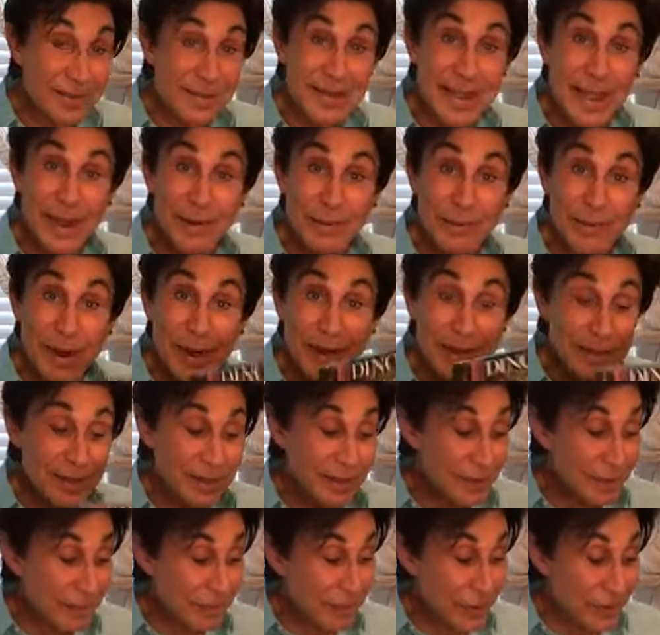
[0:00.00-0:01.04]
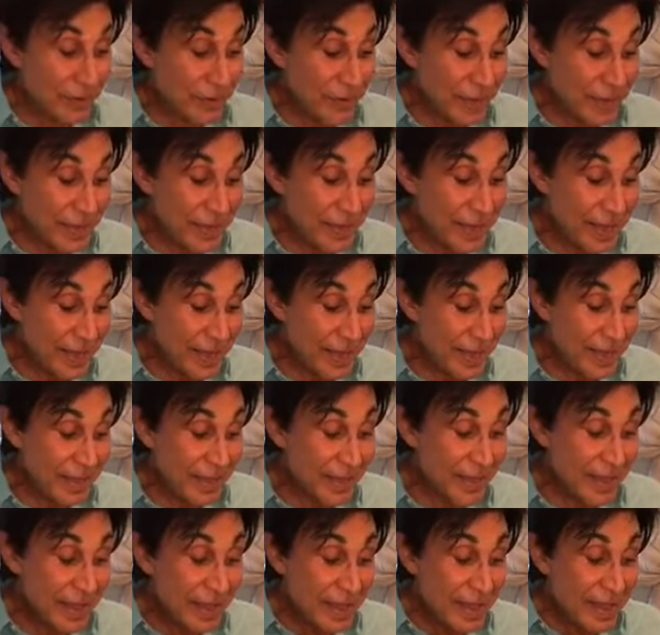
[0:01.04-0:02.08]
of the set right here, Birthday of the
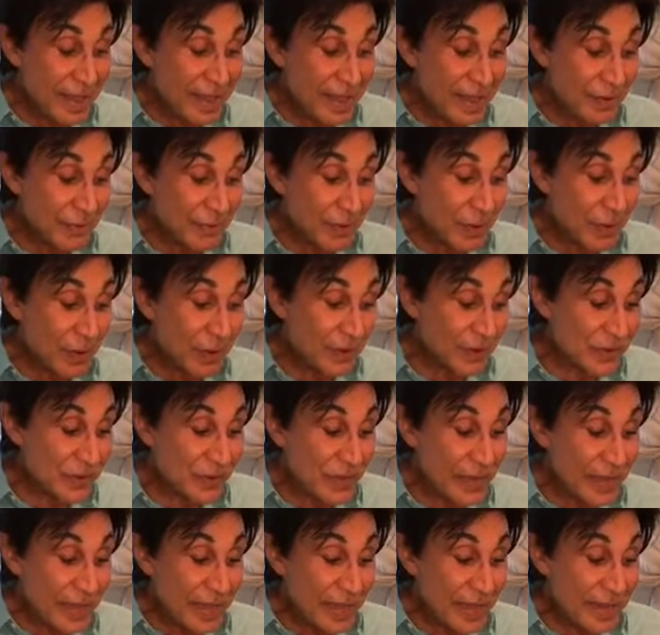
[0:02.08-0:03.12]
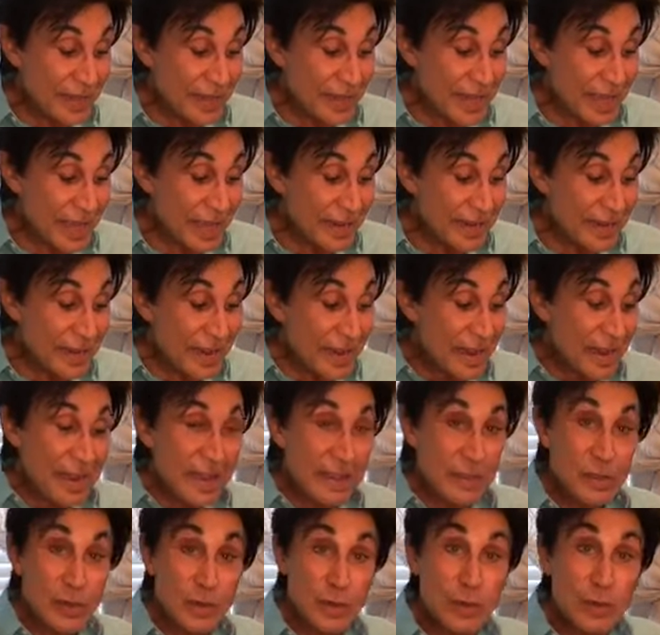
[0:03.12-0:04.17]
King. Of course, again,
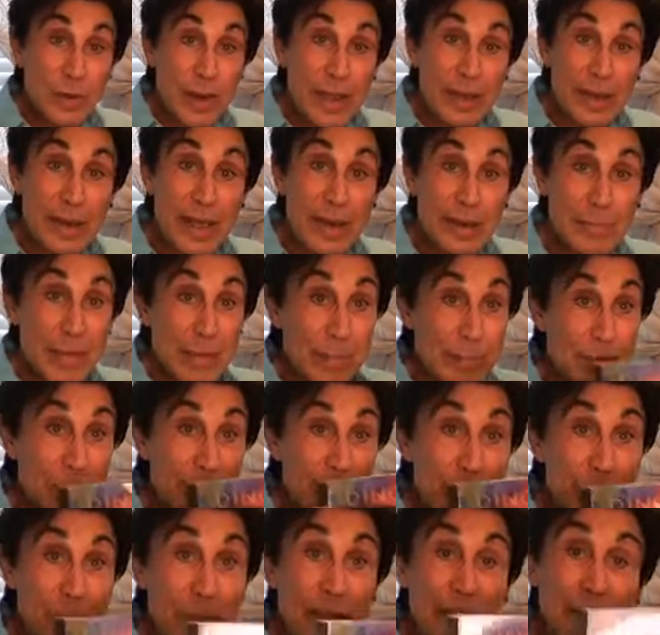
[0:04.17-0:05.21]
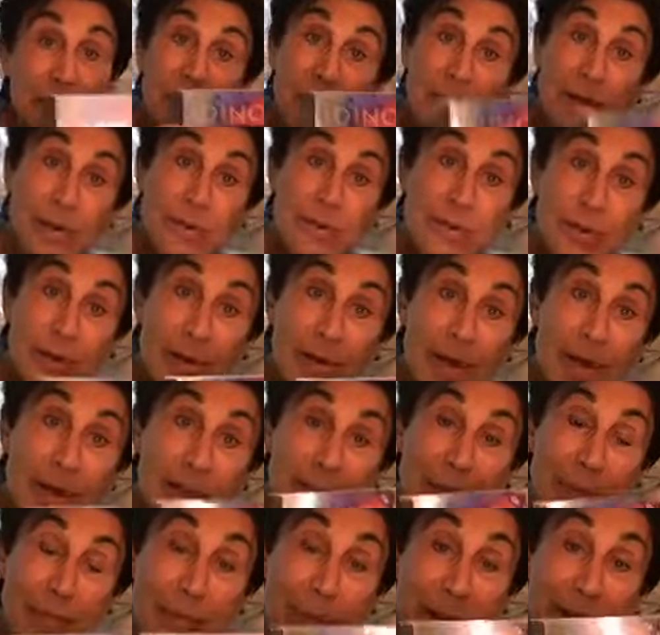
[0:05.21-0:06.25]
a lot of people, you know, sure, a
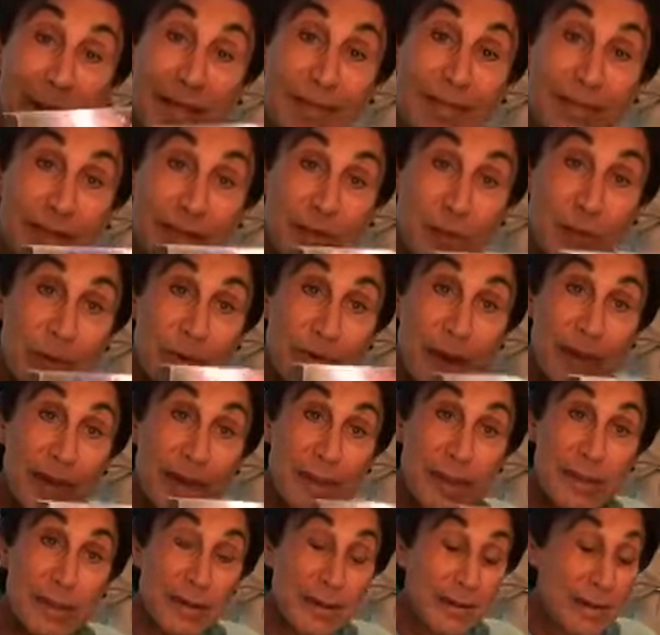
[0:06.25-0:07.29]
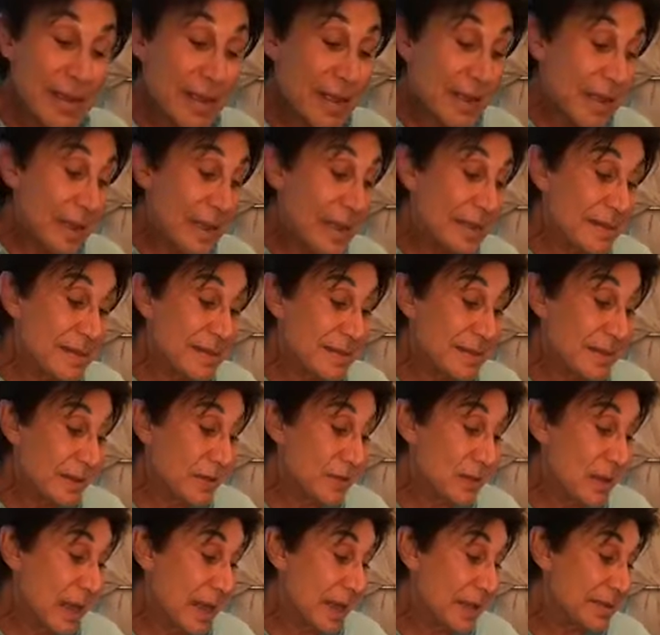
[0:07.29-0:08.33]
lot of people buying this one right here. It's,
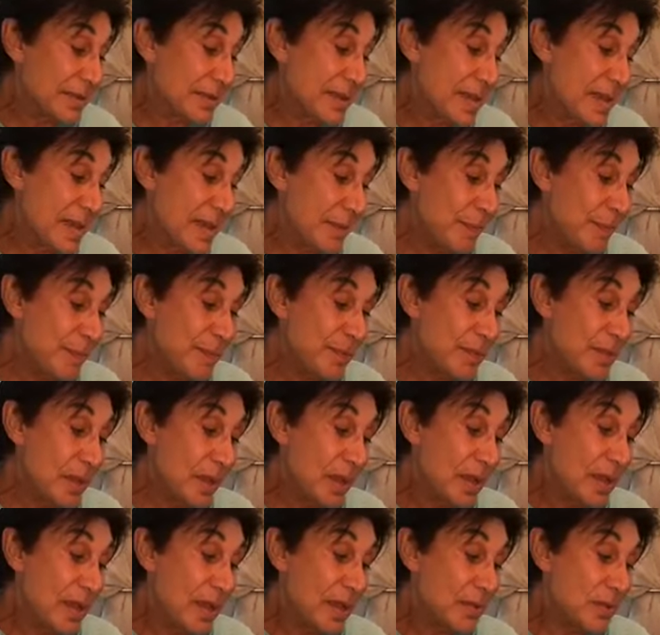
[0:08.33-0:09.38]
uh, it's hymns,